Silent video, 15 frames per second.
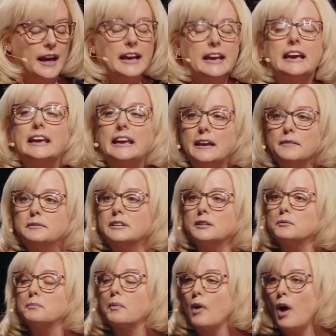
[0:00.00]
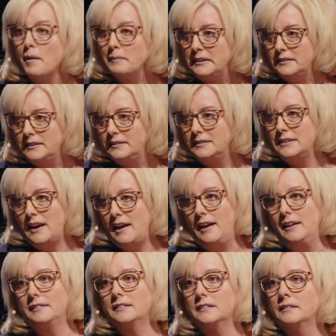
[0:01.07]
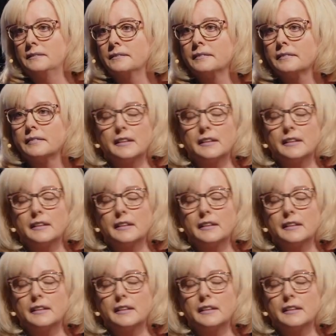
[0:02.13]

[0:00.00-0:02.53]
He keeps His promises to us,